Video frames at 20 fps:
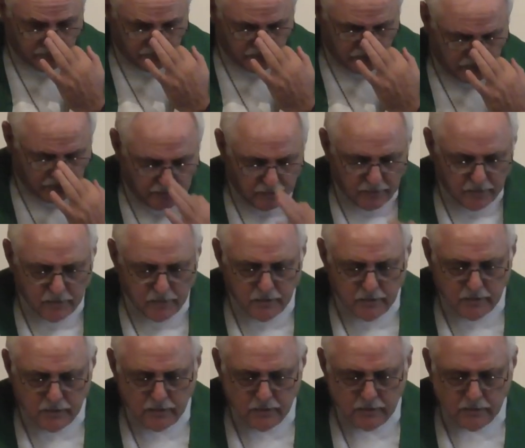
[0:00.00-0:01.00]

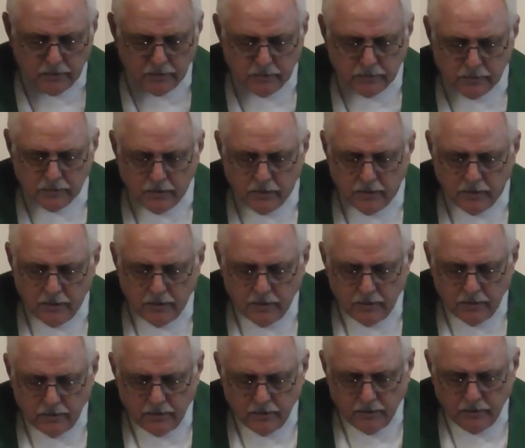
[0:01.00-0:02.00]

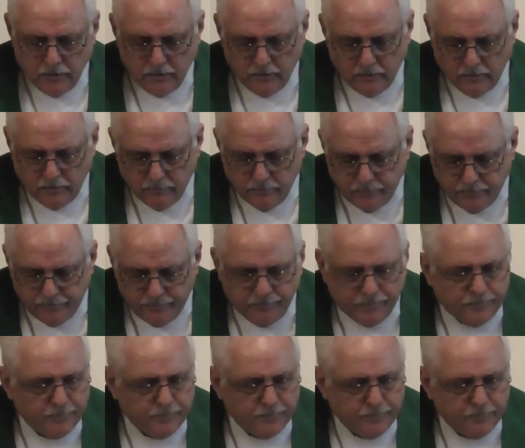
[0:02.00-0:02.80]
No one is speaking in this clip.